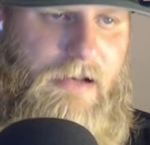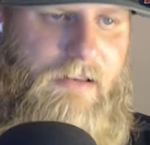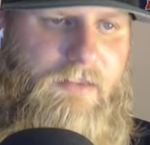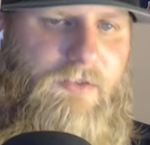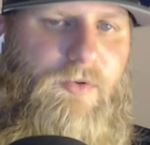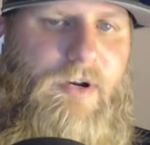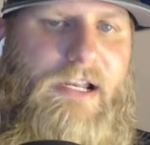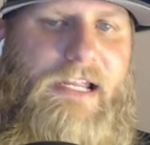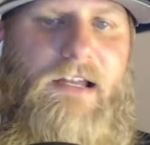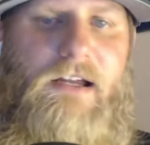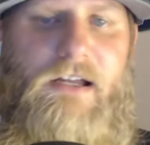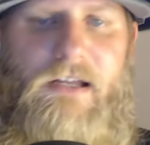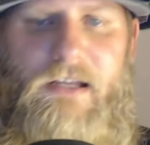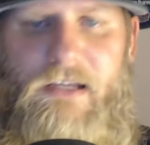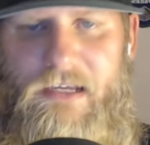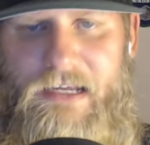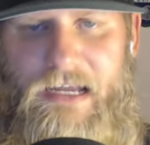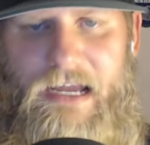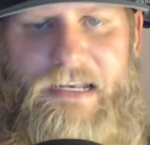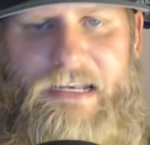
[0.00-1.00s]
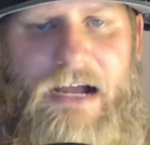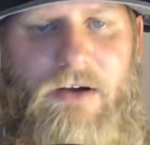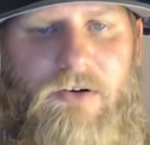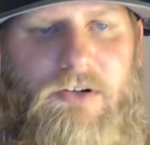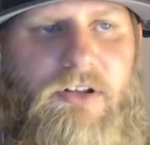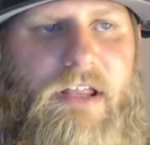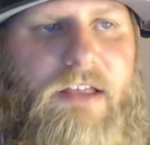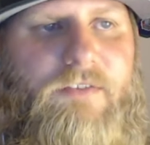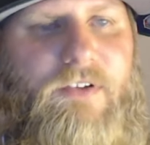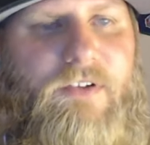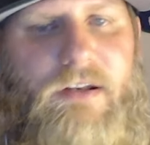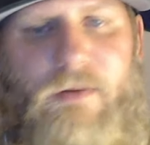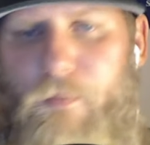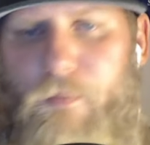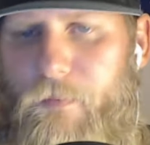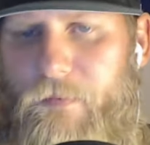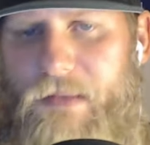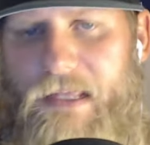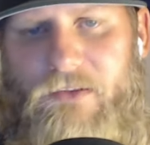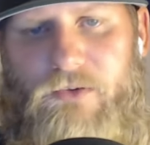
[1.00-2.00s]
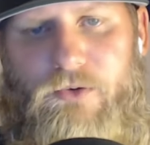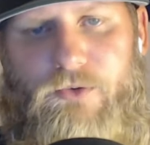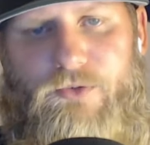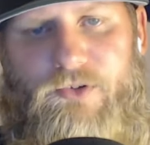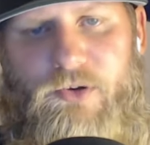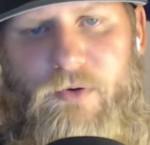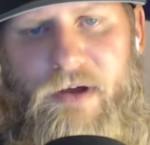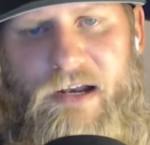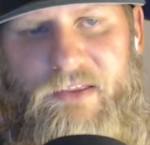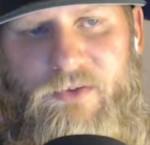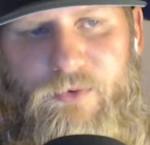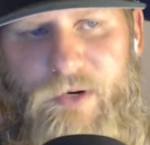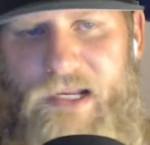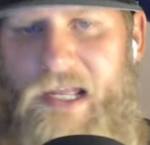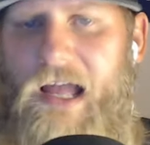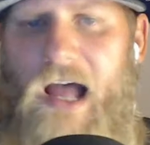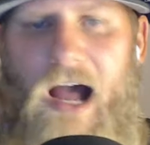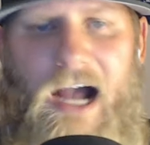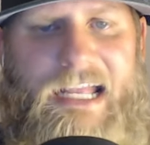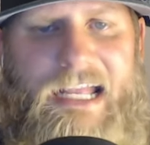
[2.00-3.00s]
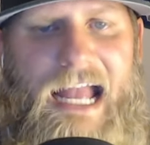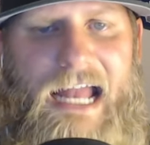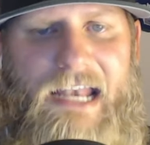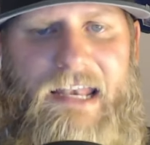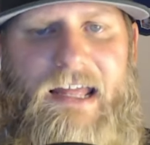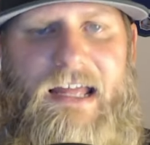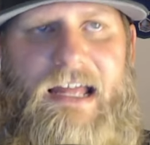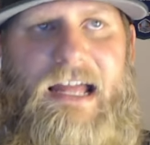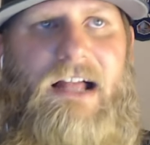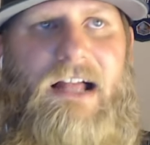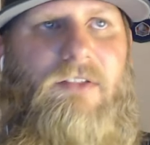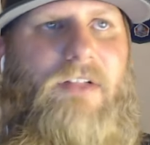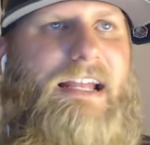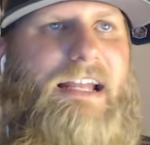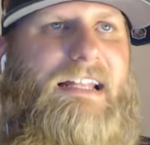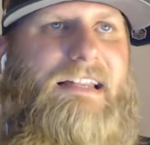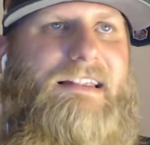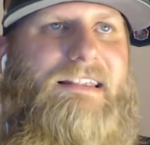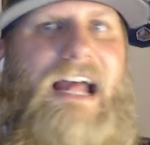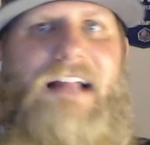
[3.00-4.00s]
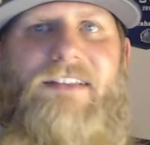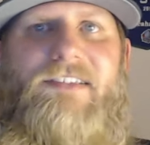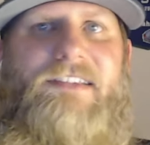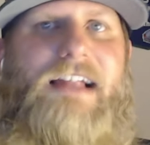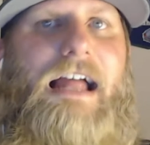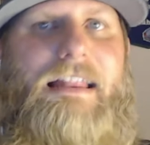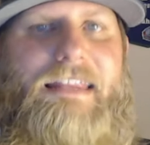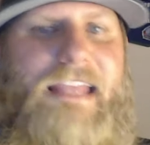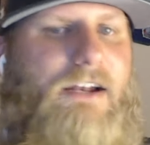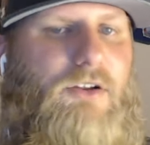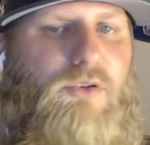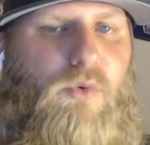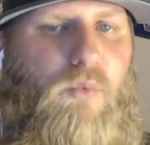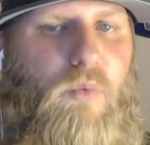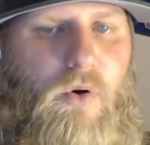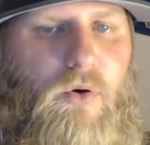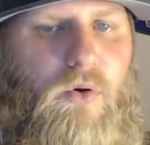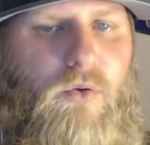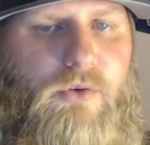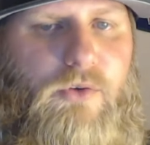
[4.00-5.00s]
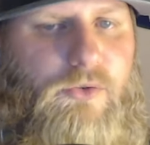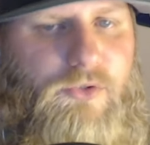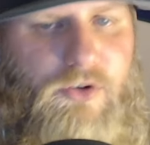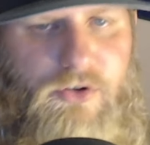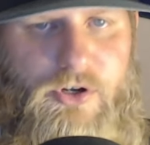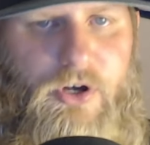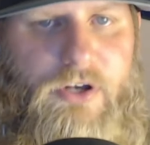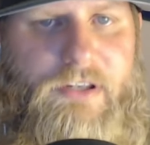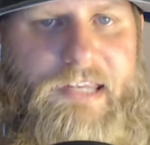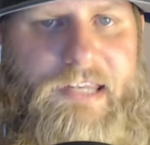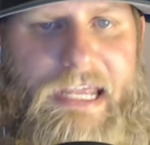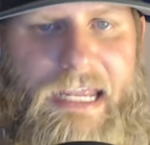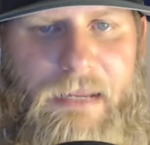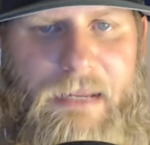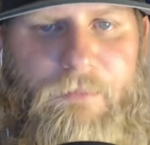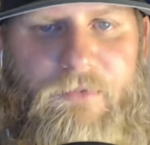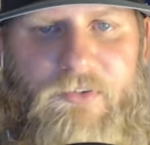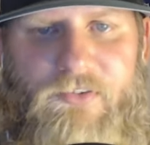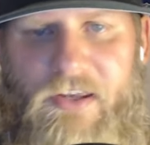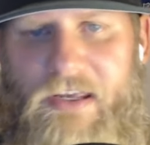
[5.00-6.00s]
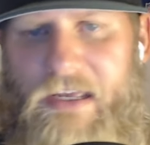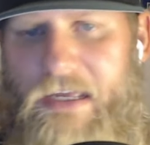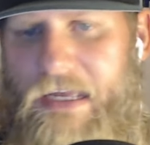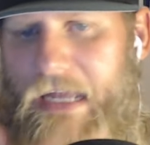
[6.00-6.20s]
out of 3. And now Cleveland, they lose 2 out of 3. Again, like, that's not the end of the world. Those are good teams.